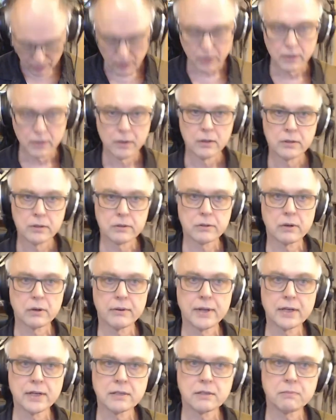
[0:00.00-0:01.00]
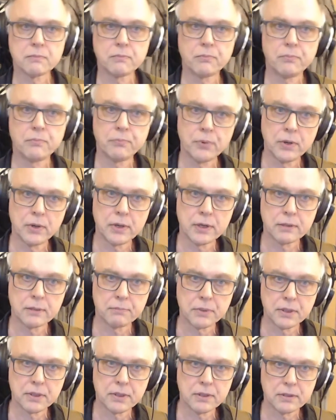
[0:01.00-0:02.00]
So that's brilliant
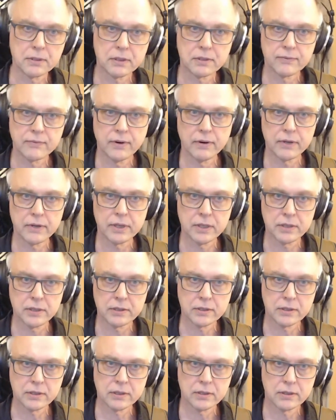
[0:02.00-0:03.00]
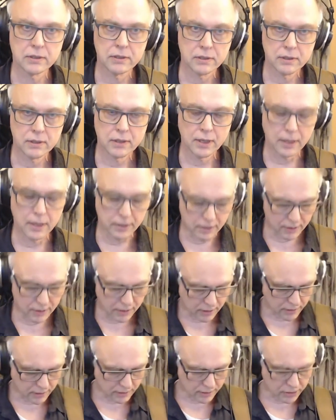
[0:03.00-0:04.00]
because it's very easy, and
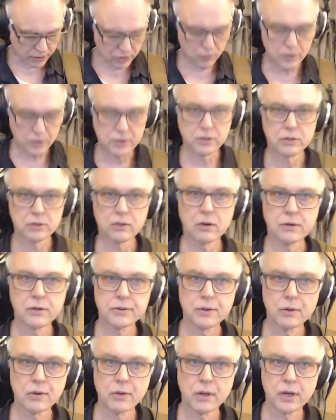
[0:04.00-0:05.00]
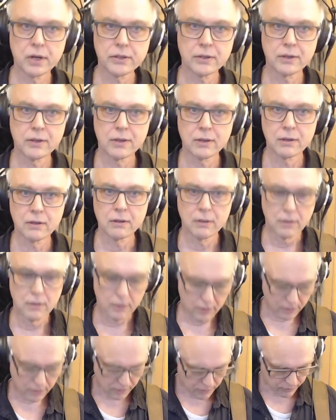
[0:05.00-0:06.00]
the switch is also logical.
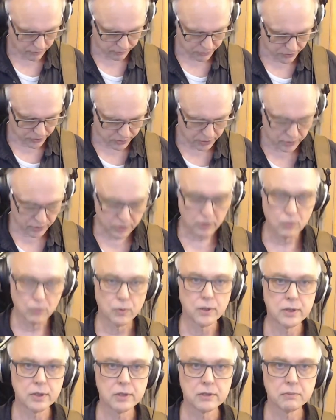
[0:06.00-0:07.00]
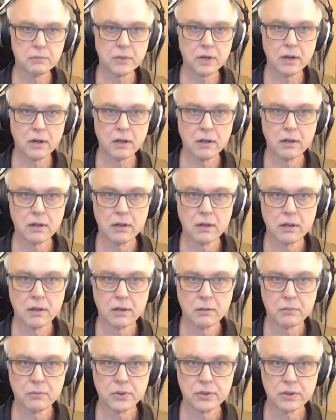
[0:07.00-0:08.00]
Position 1 is middle,
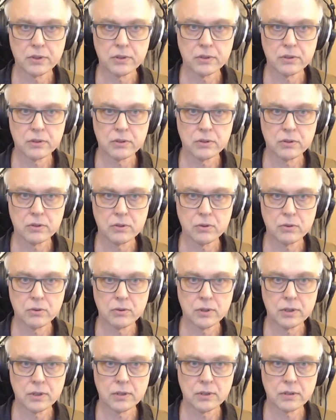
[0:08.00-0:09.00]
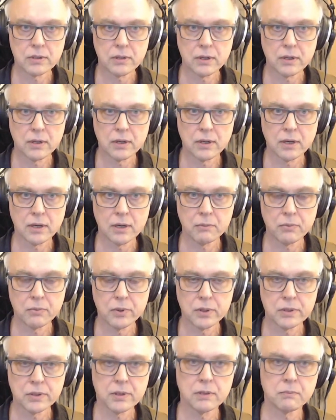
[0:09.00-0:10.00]
position 2 is neck
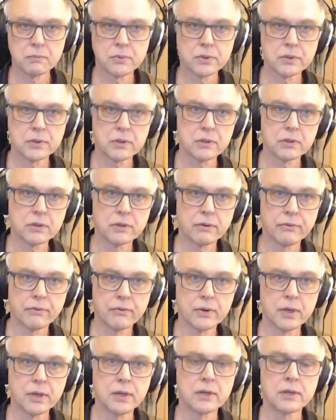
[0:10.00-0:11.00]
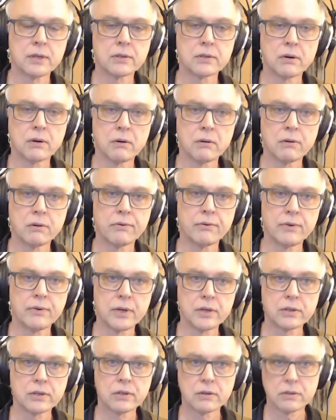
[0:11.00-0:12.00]
bridge, and position 3 is all three.
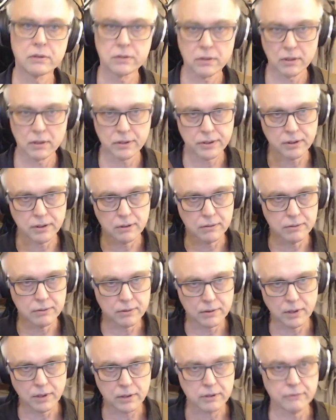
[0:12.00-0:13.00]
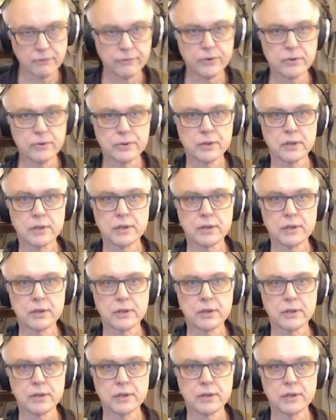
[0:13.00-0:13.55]
So it's also not confusing,